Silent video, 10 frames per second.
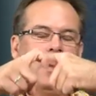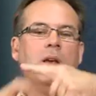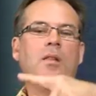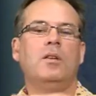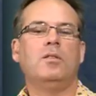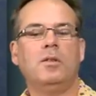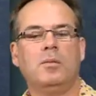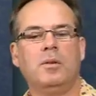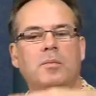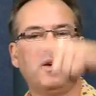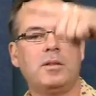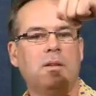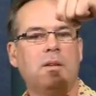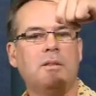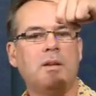And then you
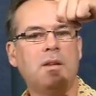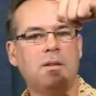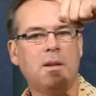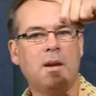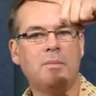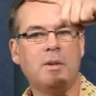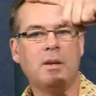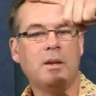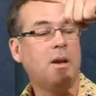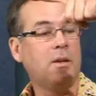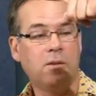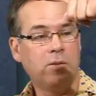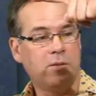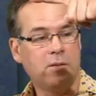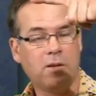basically tent it up and you
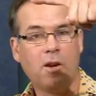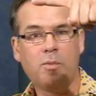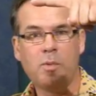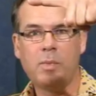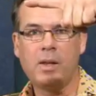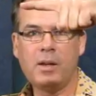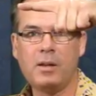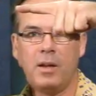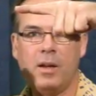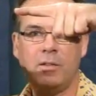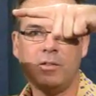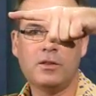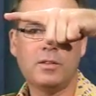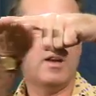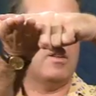use your scalpel blade and you
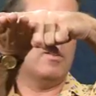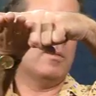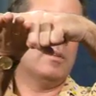just cut along